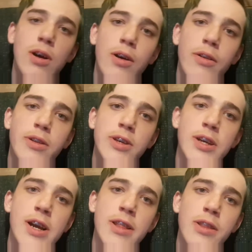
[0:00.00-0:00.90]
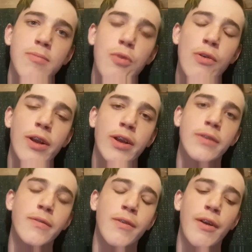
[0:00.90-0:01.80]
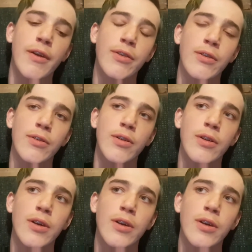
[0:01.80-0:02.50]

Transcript: uh, see you guys in the morning very soon.